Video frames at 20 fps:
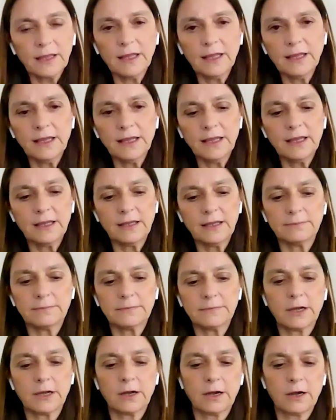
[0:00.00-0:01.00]
are
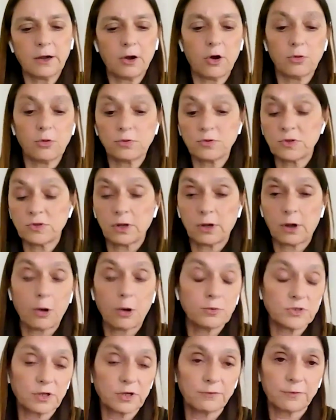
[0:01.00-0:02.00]

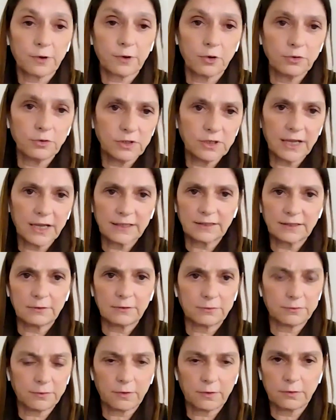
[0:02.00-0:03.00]
codes of conduct
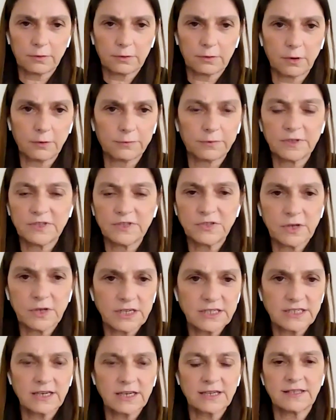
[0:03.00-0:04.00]
of
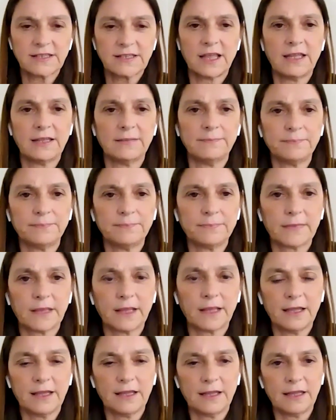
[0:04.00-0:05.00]
researchers and
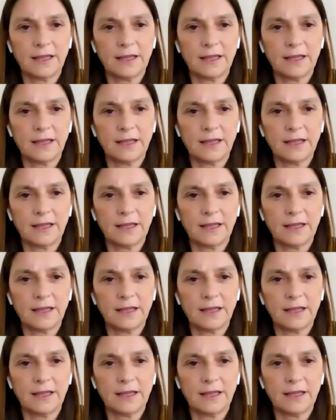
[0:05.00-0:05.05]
